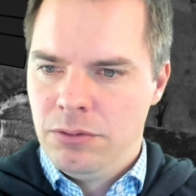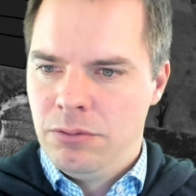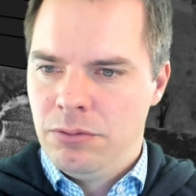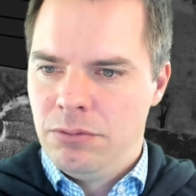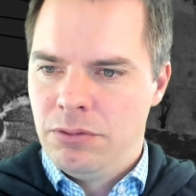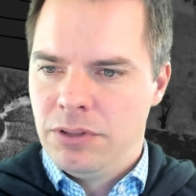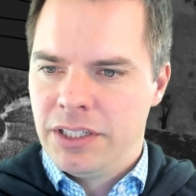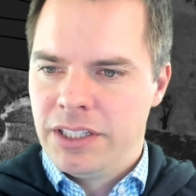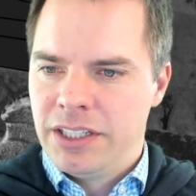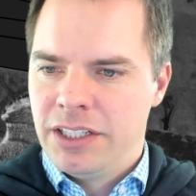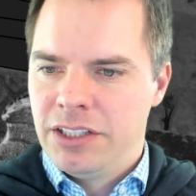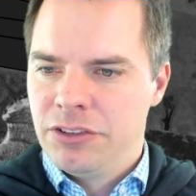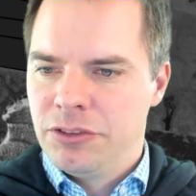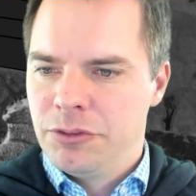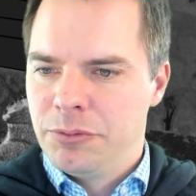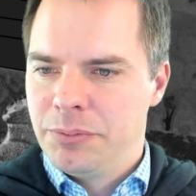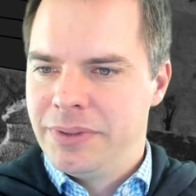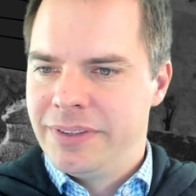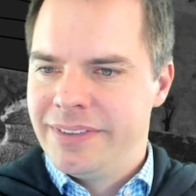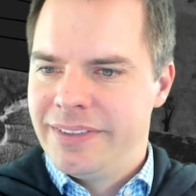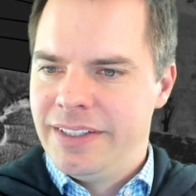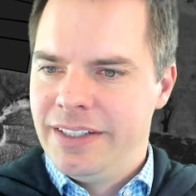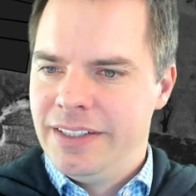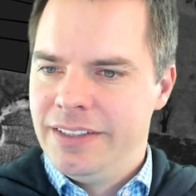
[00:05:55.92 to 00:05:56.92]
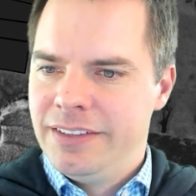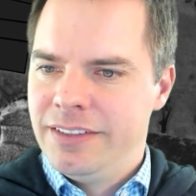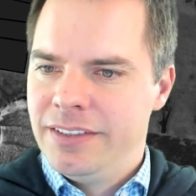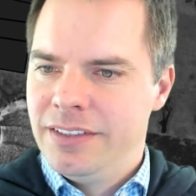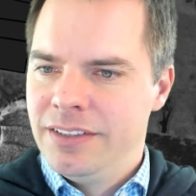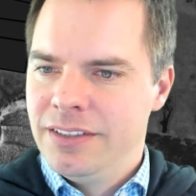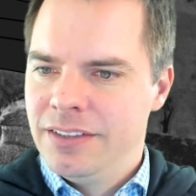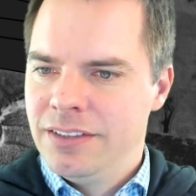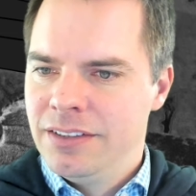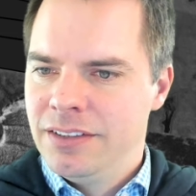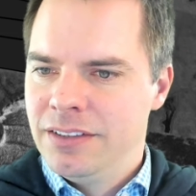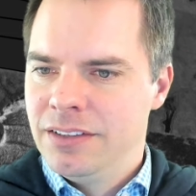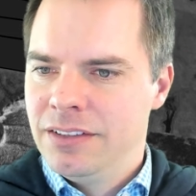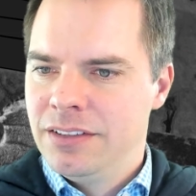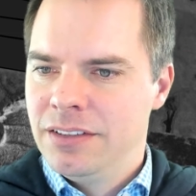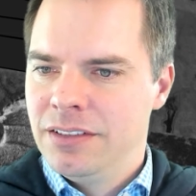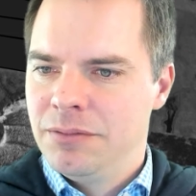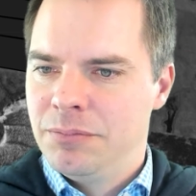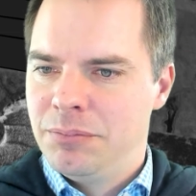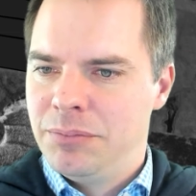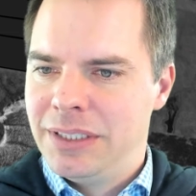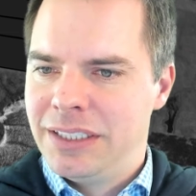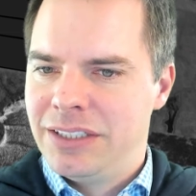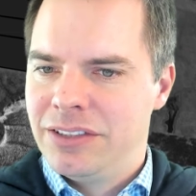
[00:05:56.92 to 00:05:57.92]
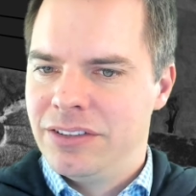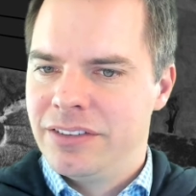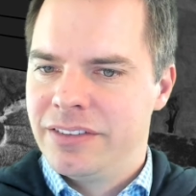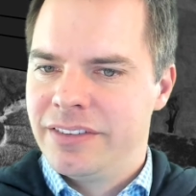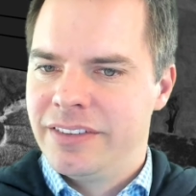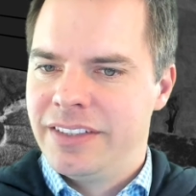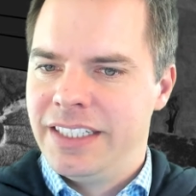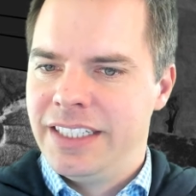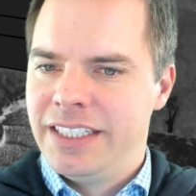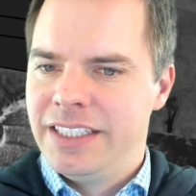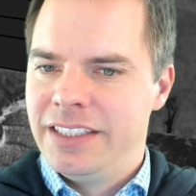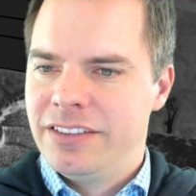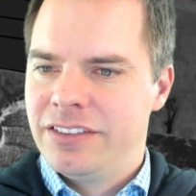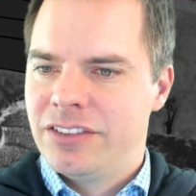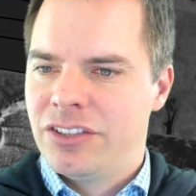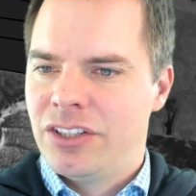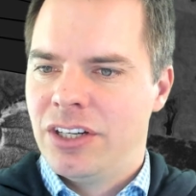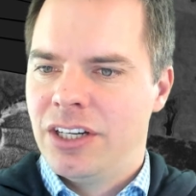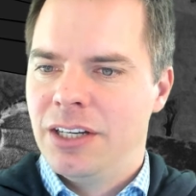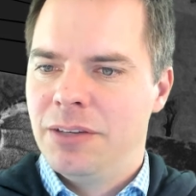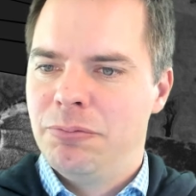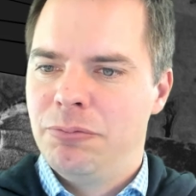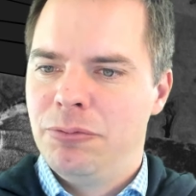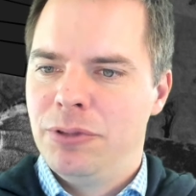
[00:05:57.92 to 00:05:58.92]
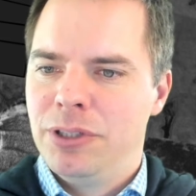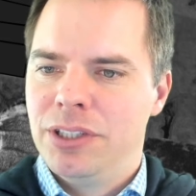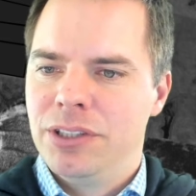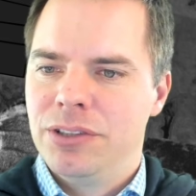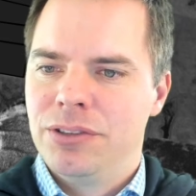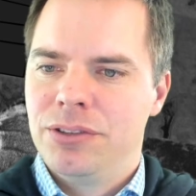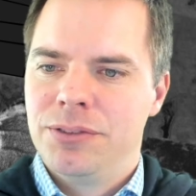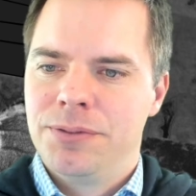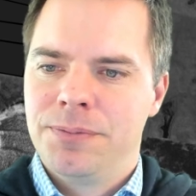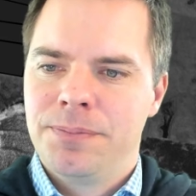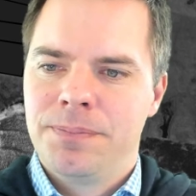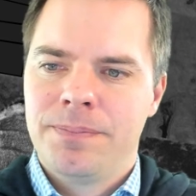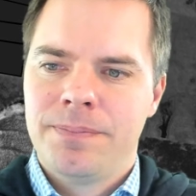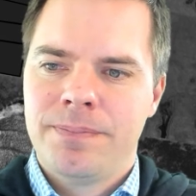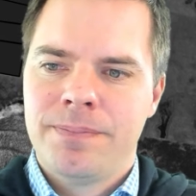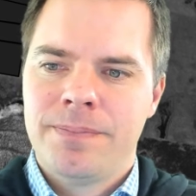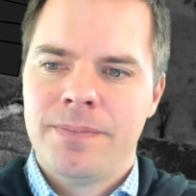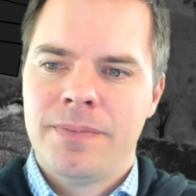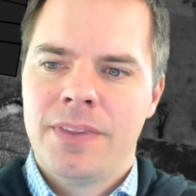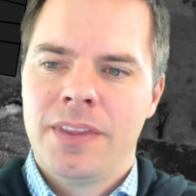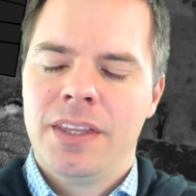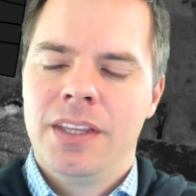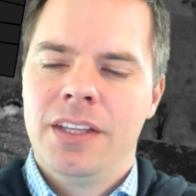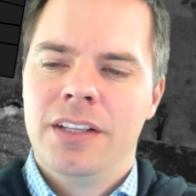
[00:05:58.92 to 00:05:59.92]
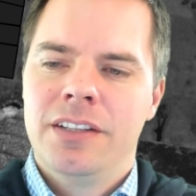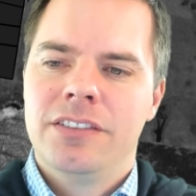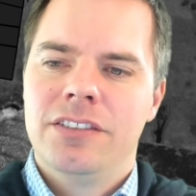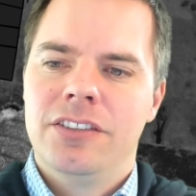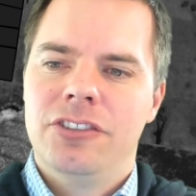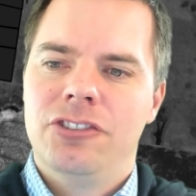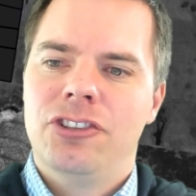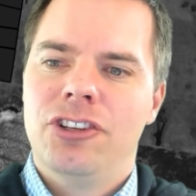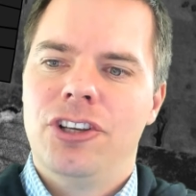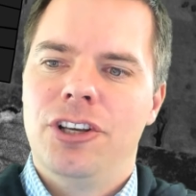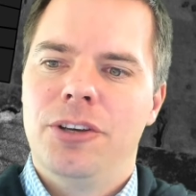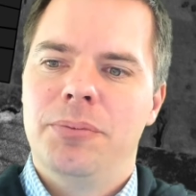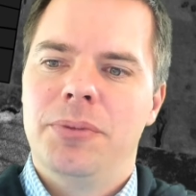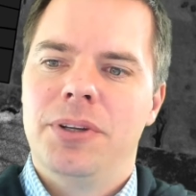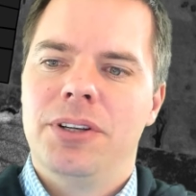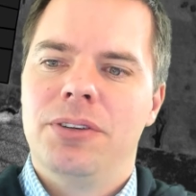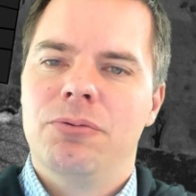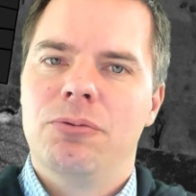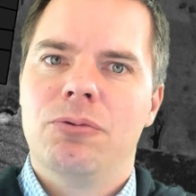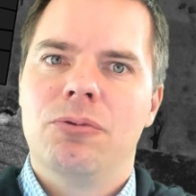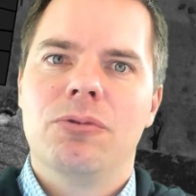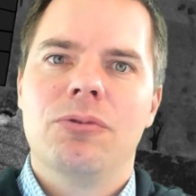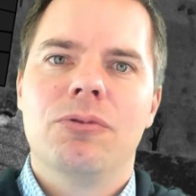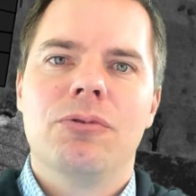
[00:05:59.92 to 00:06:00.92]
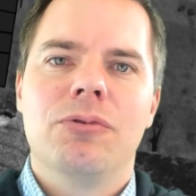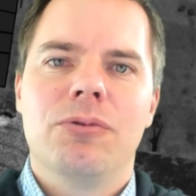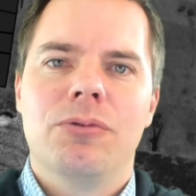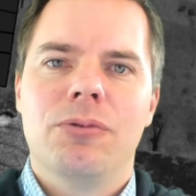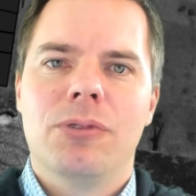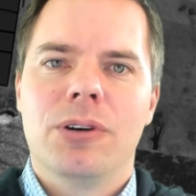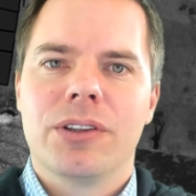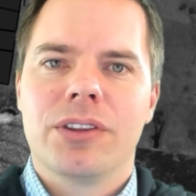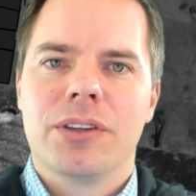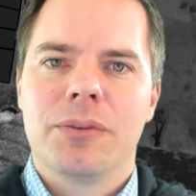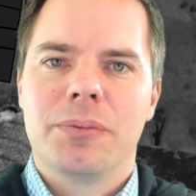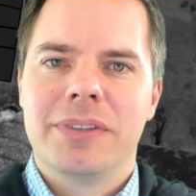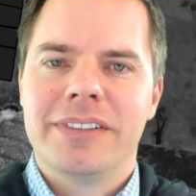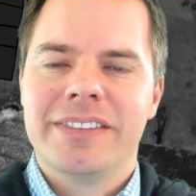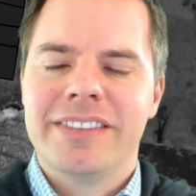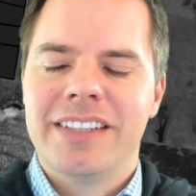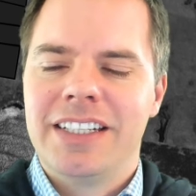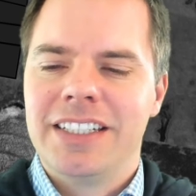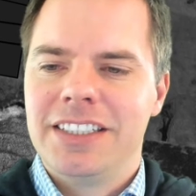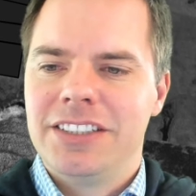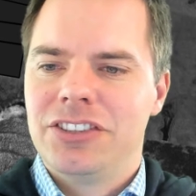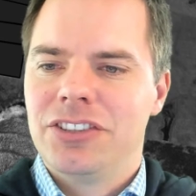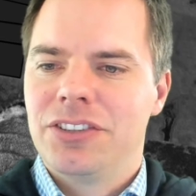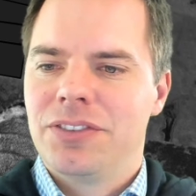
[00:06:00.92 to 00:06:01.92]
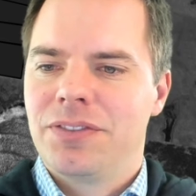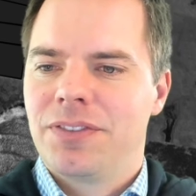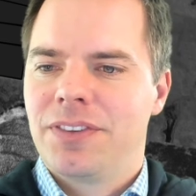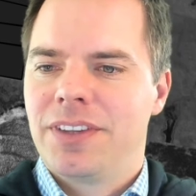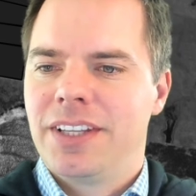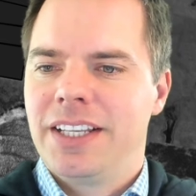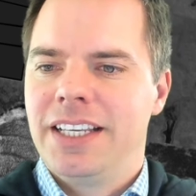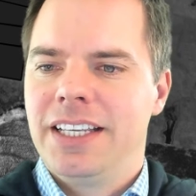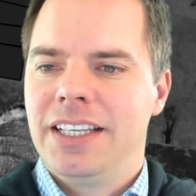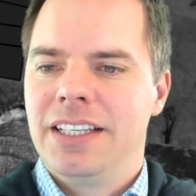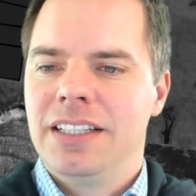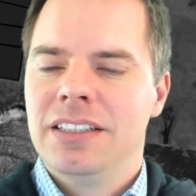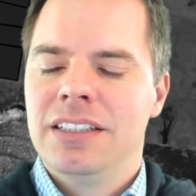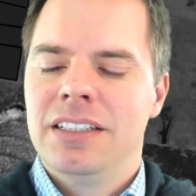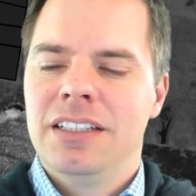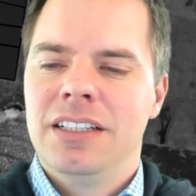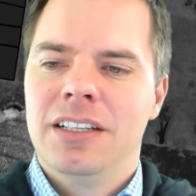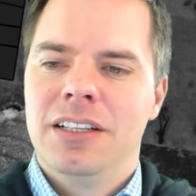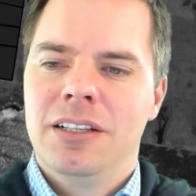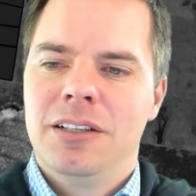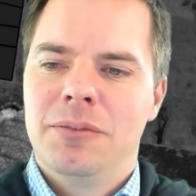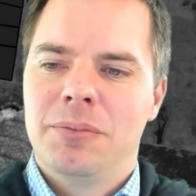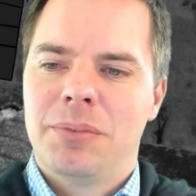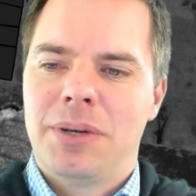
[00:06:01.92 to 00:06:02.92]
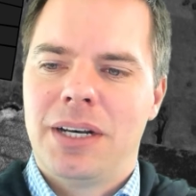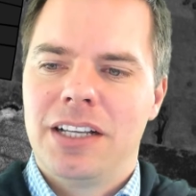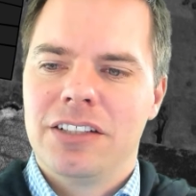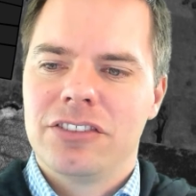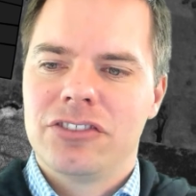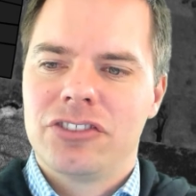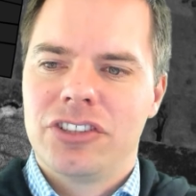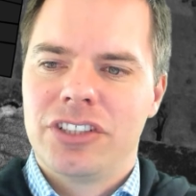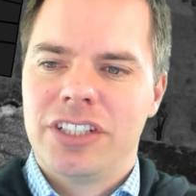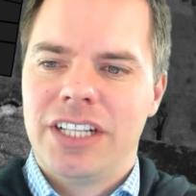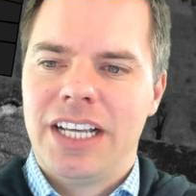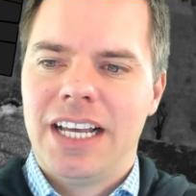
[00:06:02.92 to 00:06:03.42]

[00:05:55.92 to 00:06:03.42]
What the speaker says: 100% because the time will determine what the percentage of the pasture to